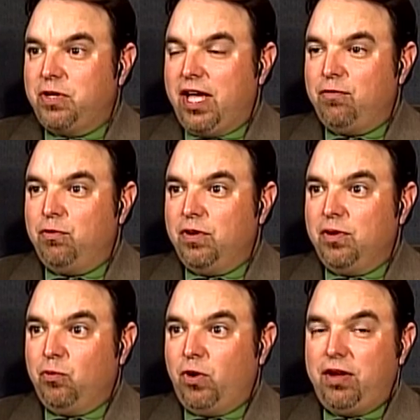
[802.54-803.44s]
we have
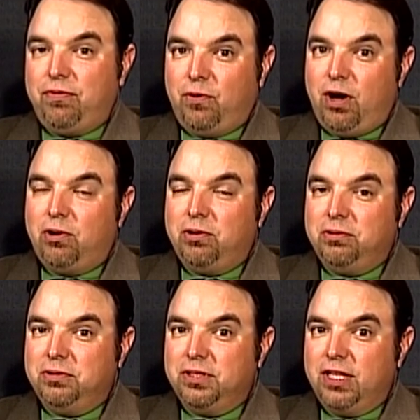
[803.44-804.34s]
Ray
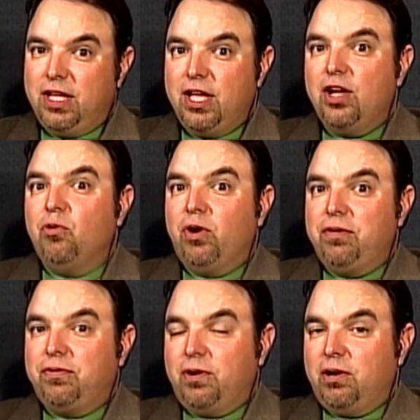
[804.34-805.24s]
Ferraro. Ray
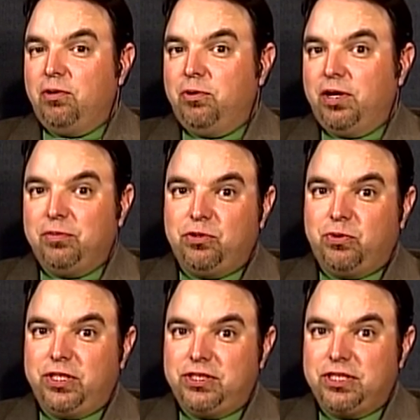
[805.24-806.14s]
Ferraro wore number
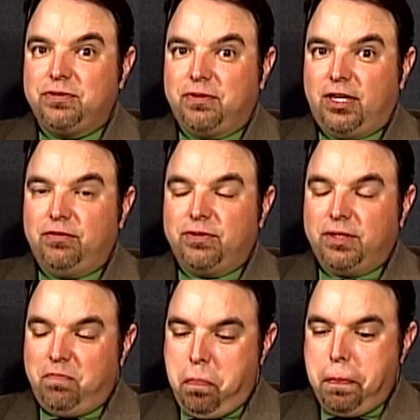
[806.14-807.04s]
26 for Hartford,